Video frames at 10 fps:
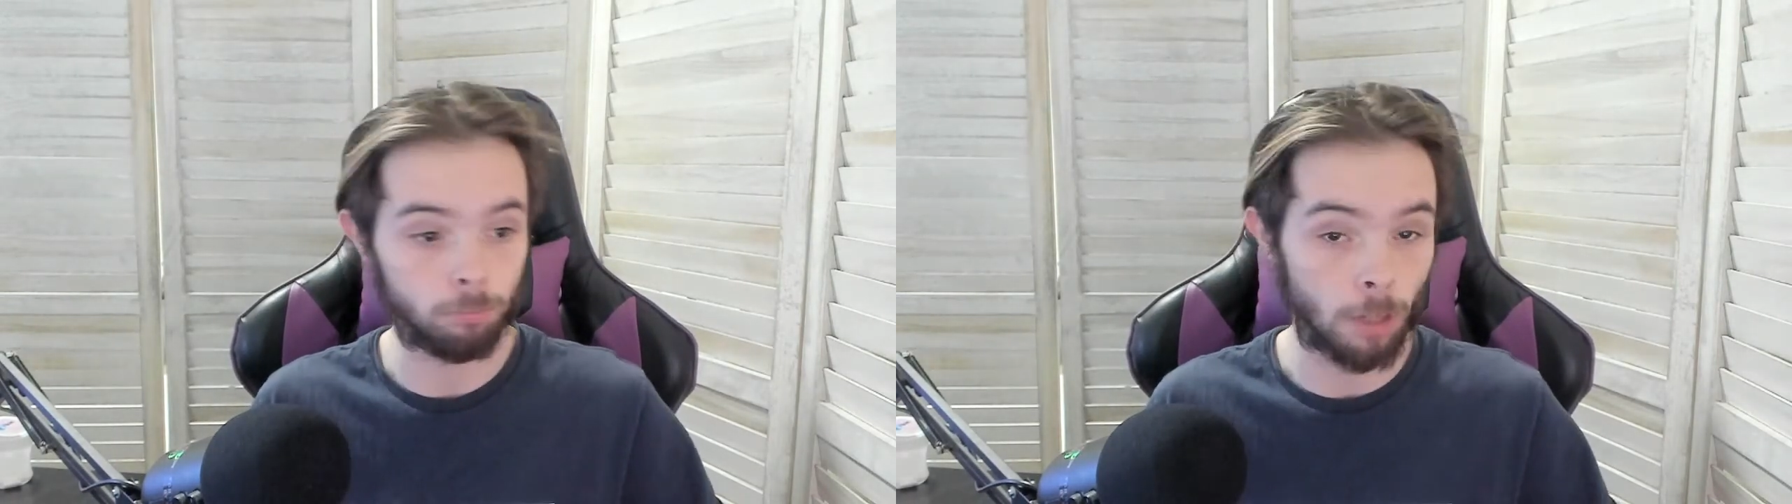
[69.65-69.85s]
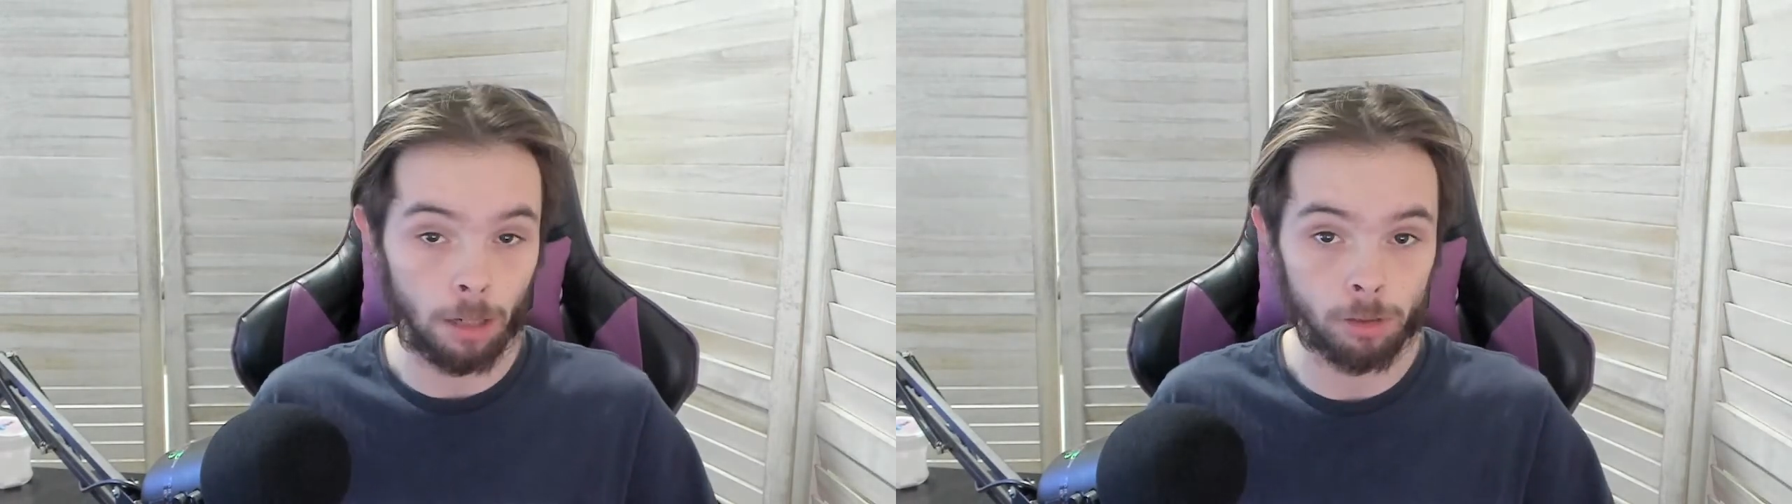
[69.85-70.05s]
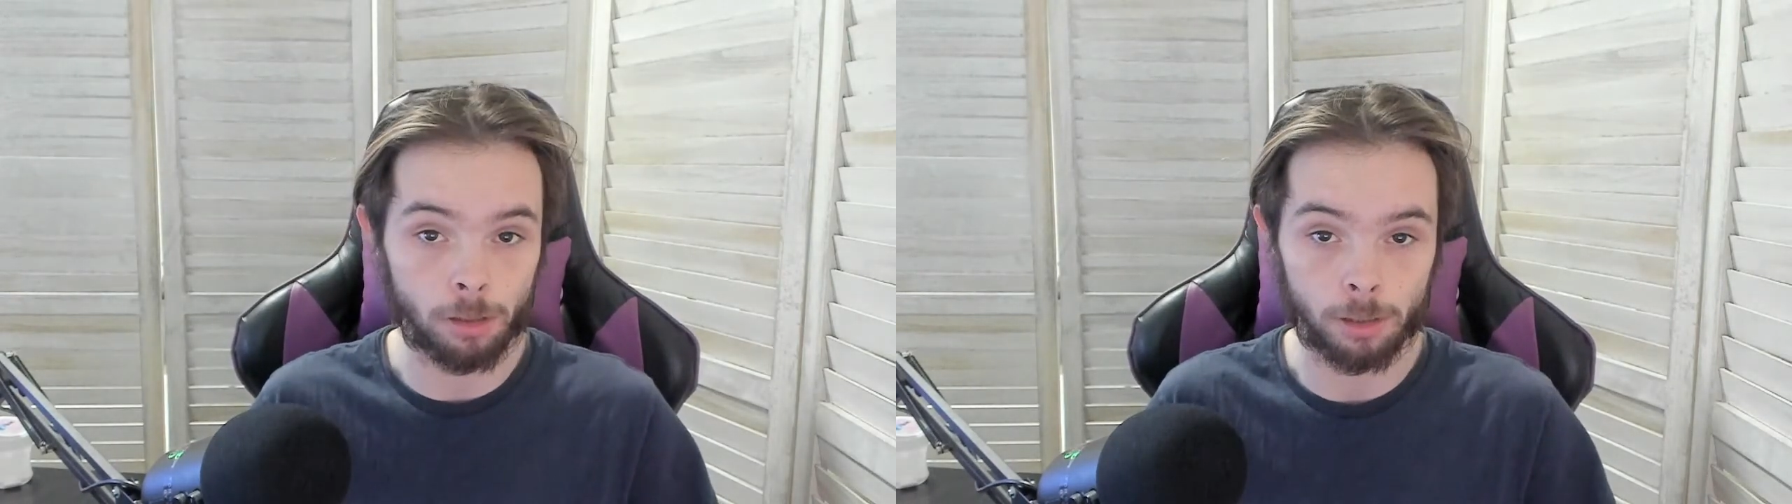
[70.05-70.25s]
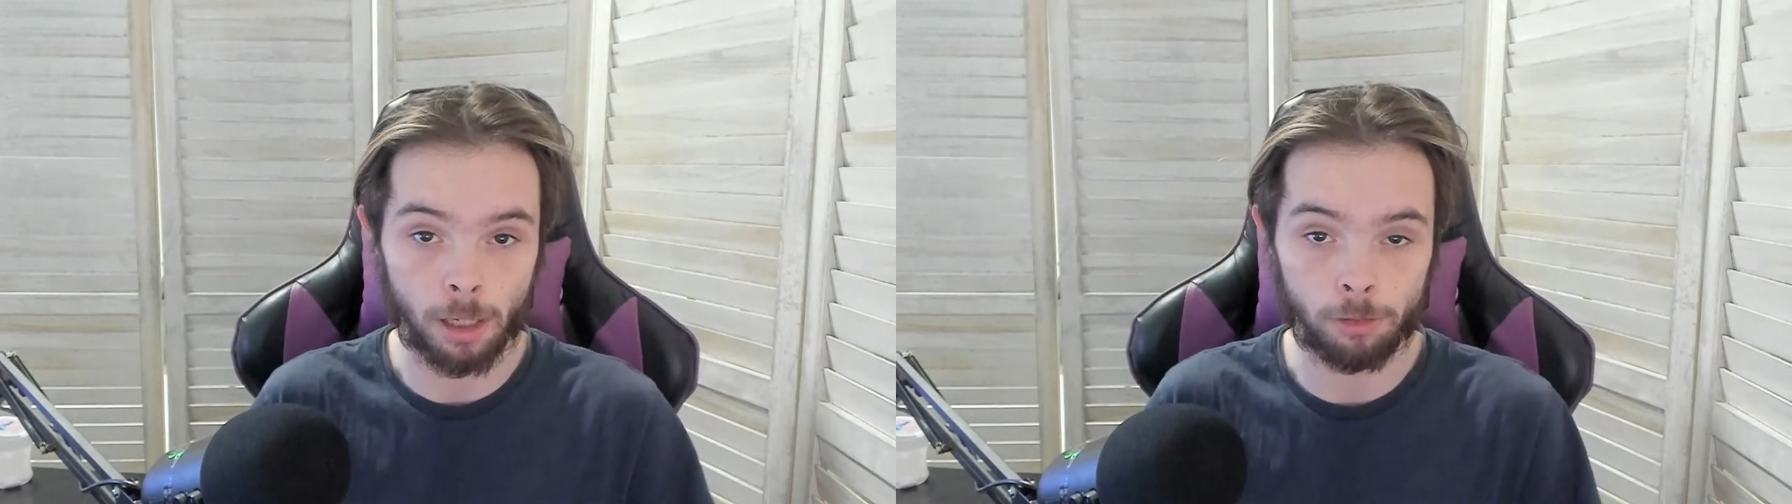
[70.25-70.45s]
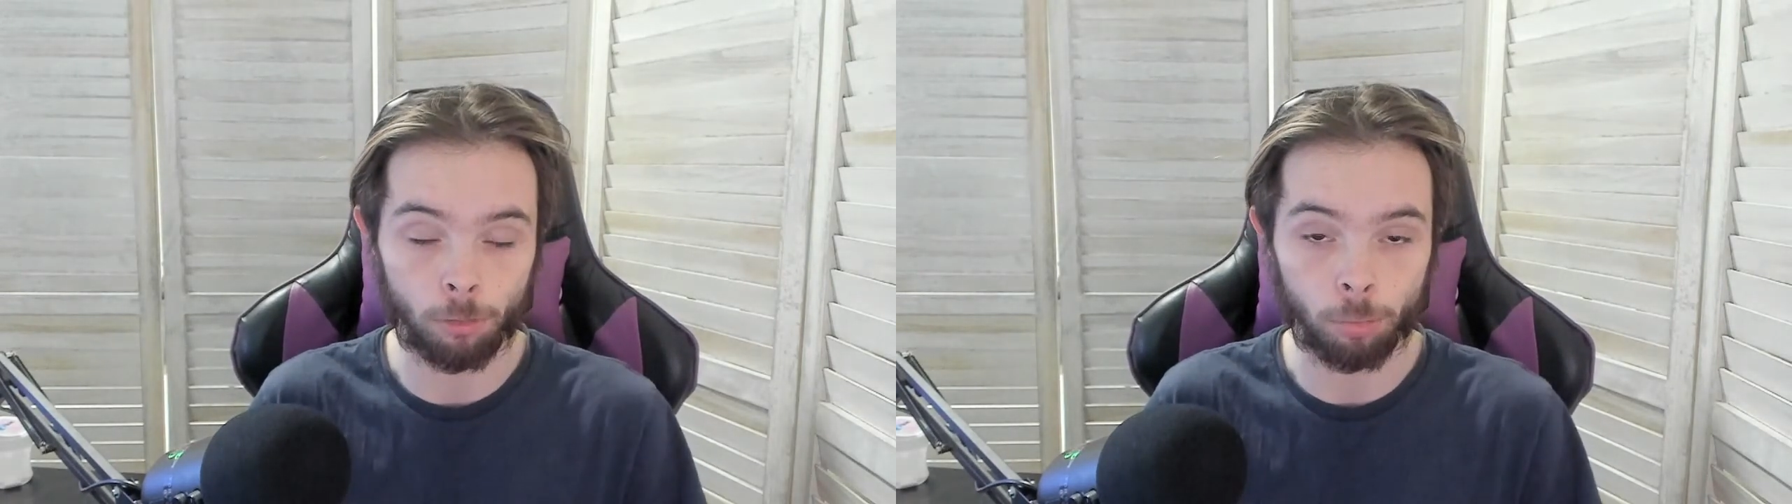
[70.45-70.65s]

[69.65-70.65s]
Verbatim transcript: have a successful